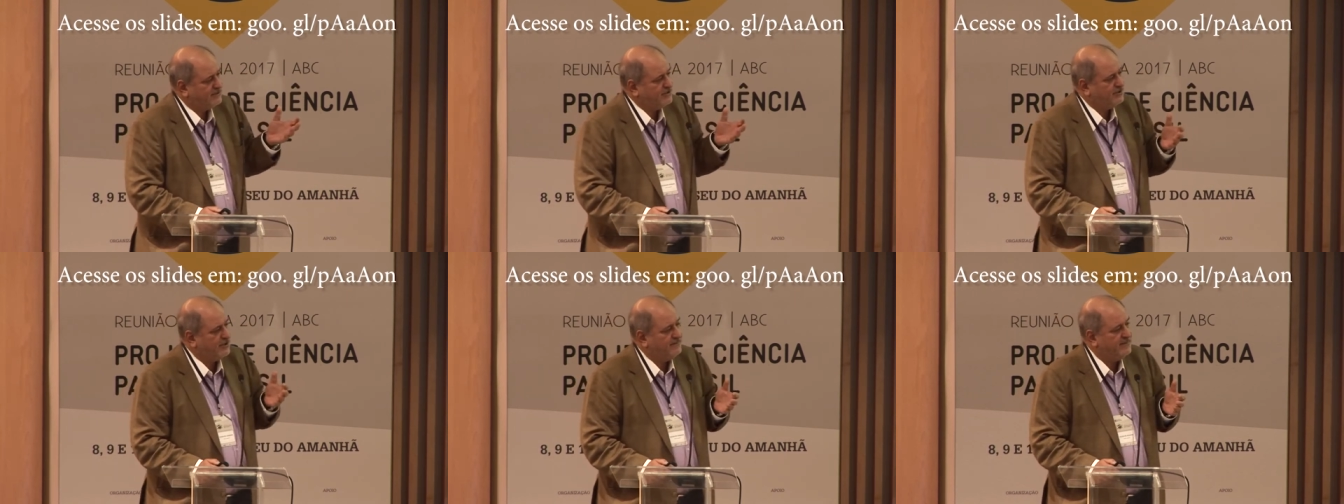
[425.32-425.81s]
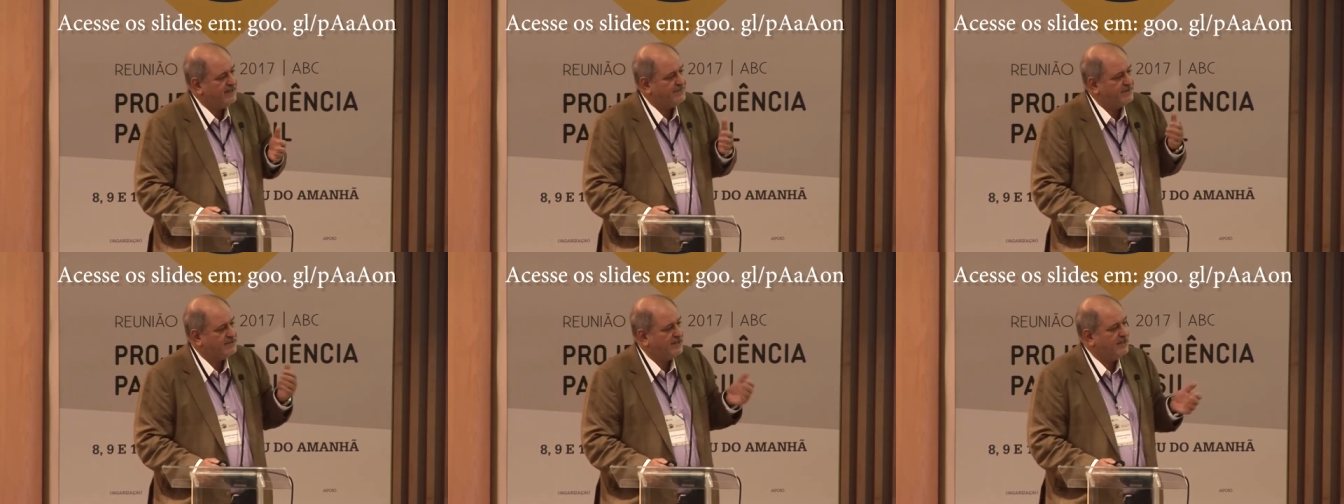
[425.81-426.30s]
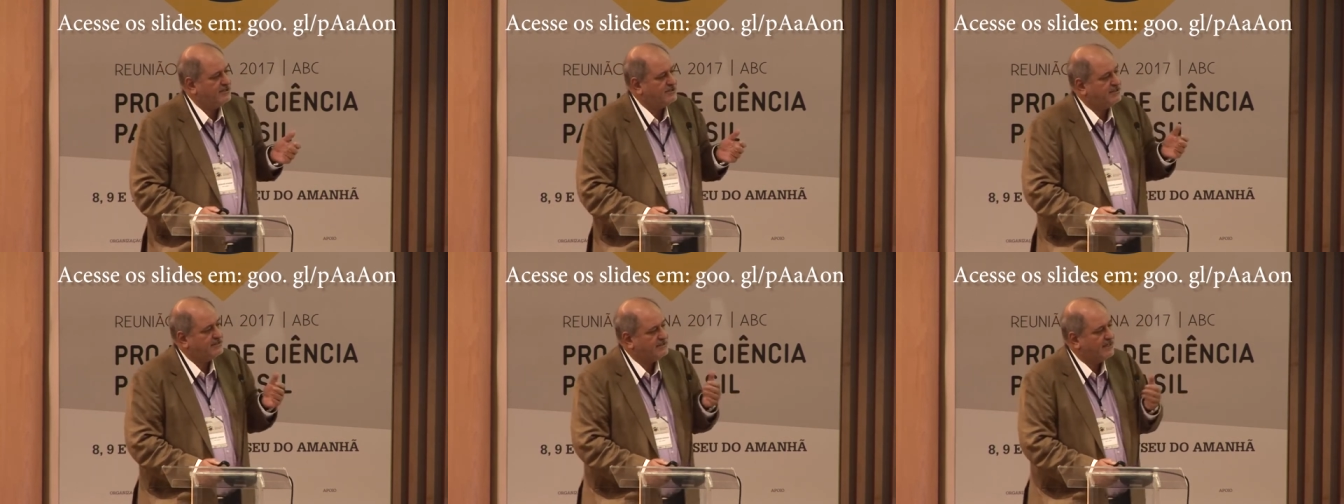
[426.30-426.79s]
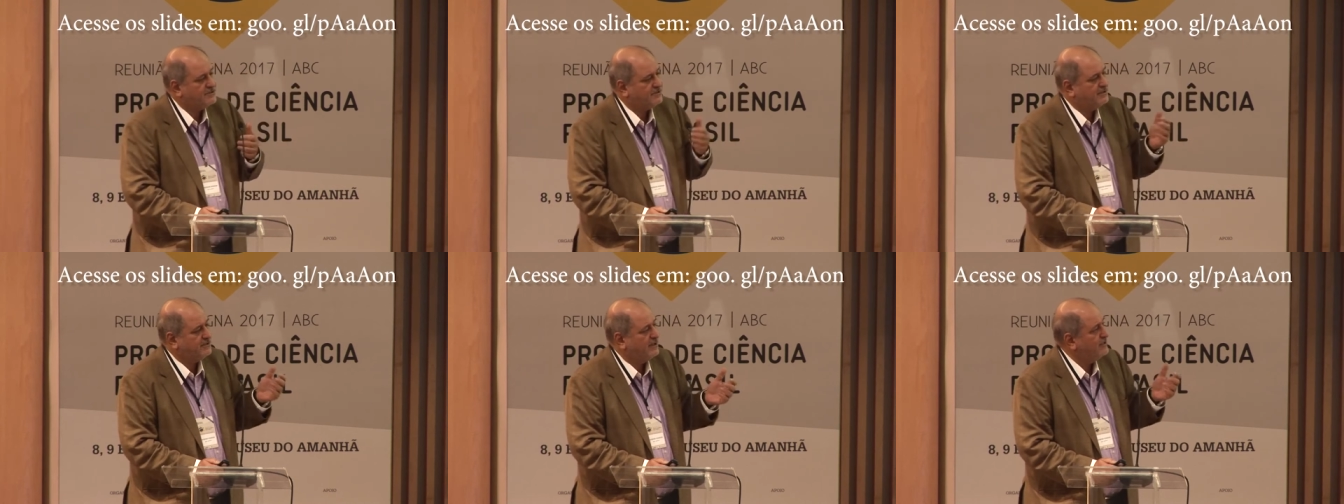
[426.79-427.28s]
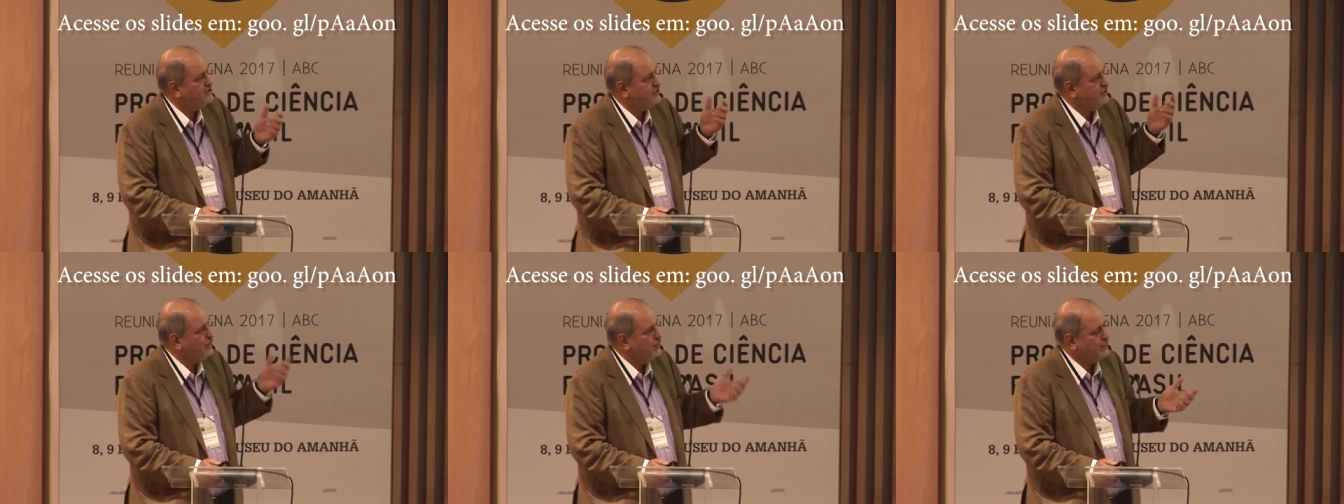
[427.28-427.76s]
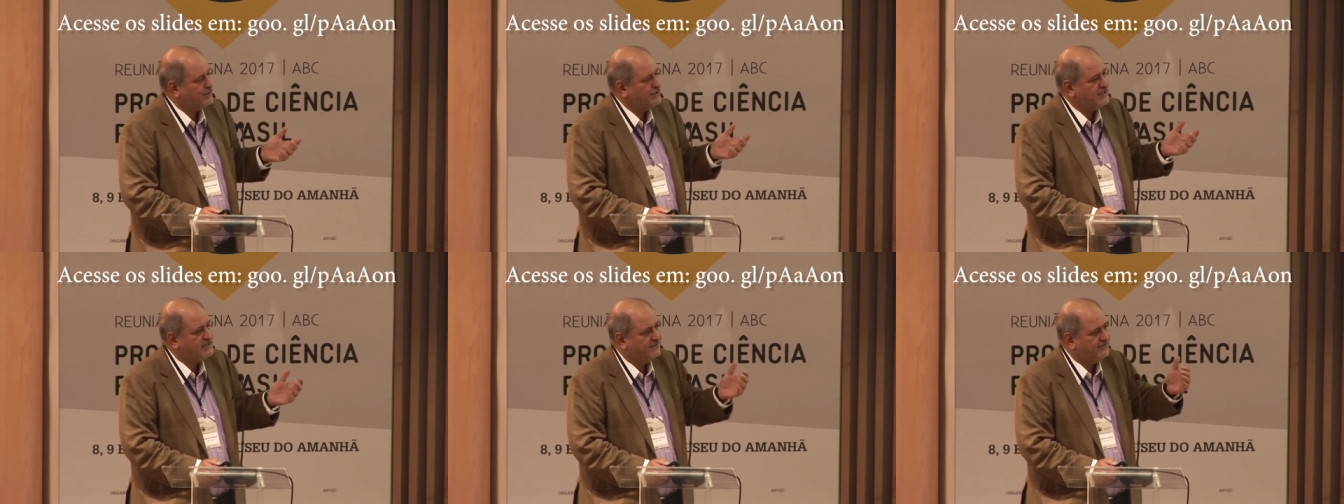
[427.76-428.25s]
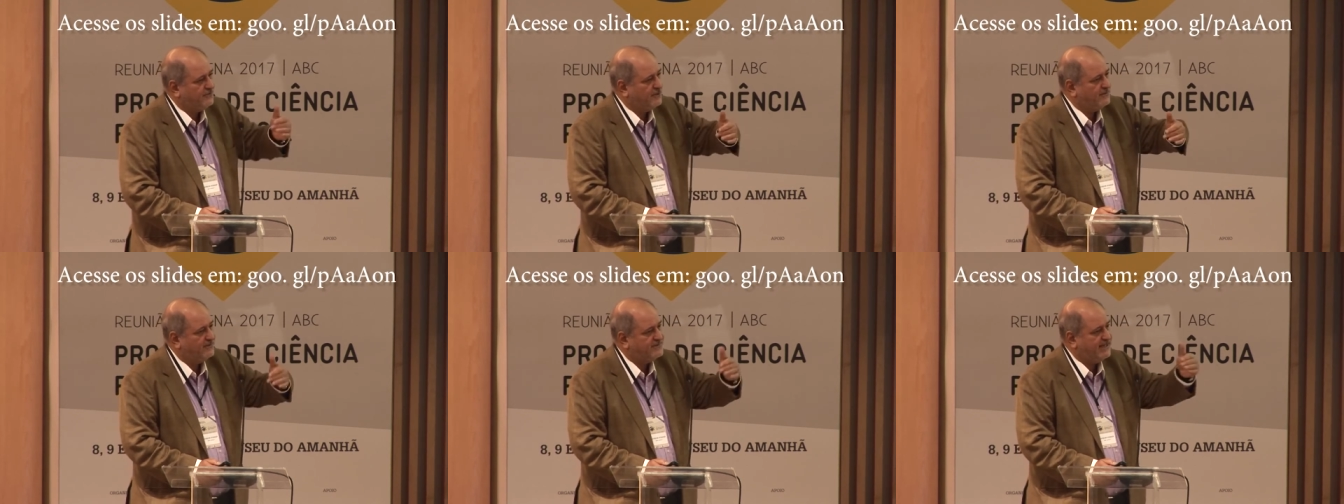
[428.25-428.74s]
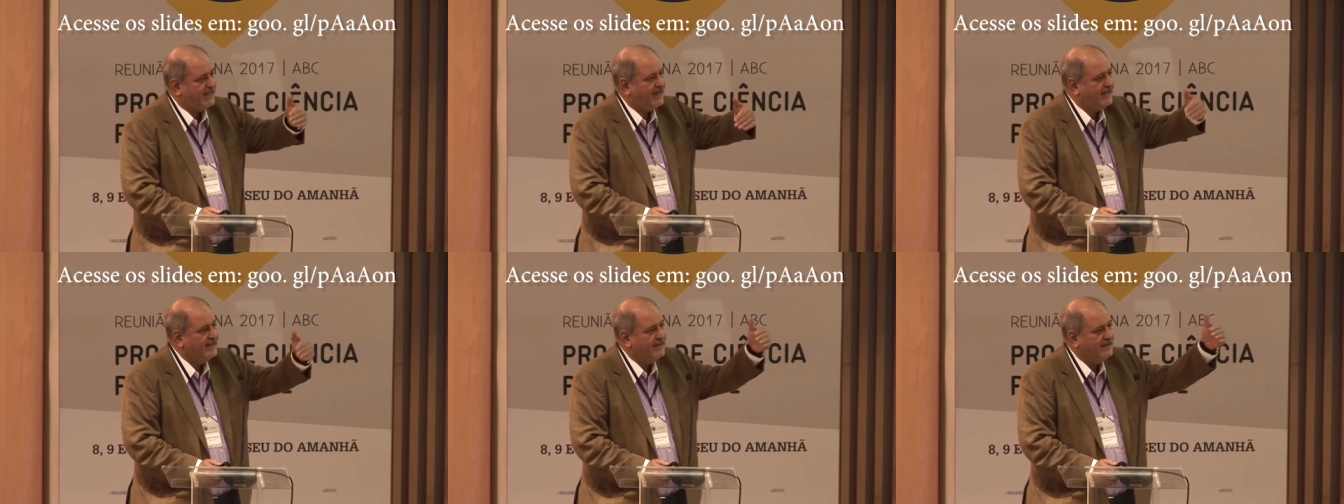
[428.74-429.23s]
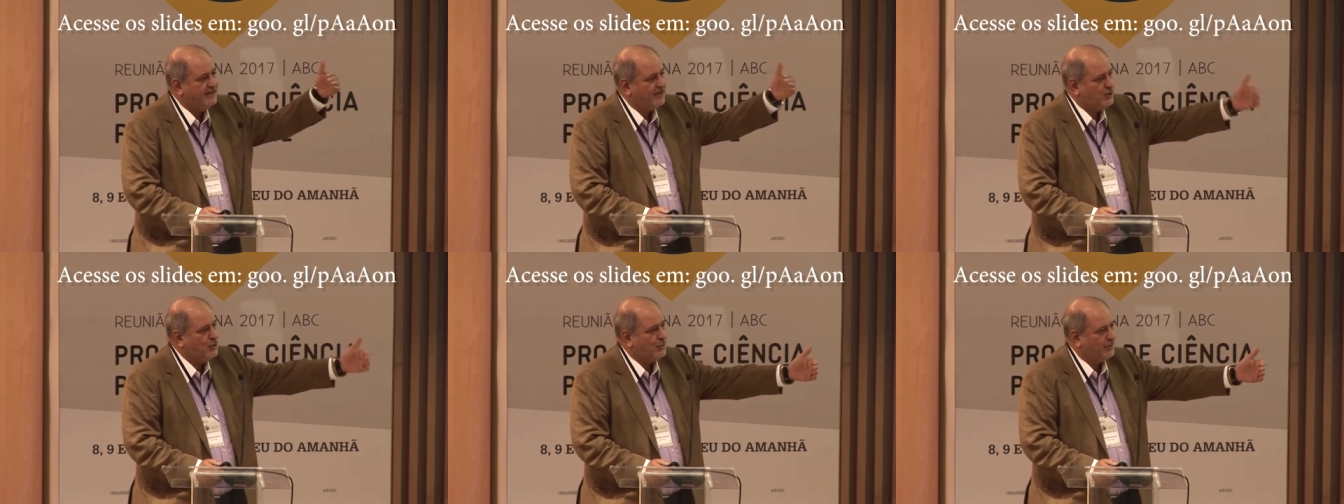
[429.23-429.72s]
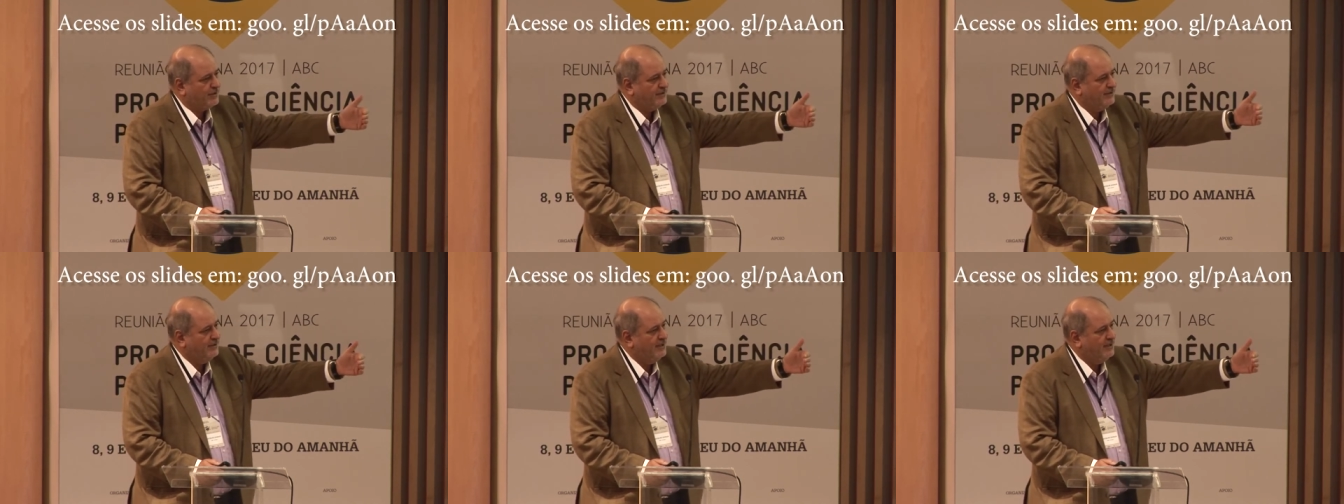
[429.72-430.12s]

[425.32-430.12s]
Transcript: a term hepatologists, gastroenterologists use. It's a form of saying a cure.